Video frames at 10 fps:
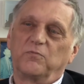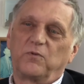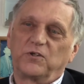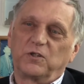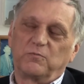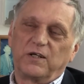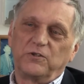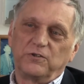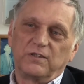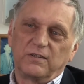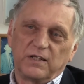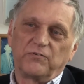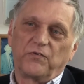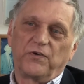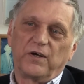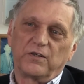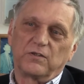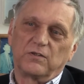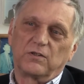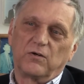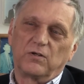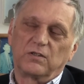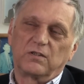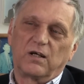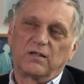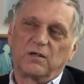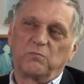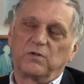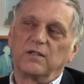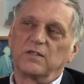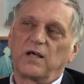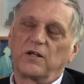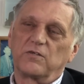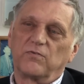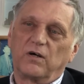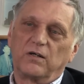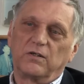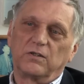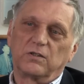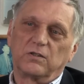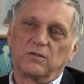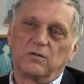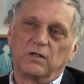parts of the brain do different things. And so it's not completely satisfying as to,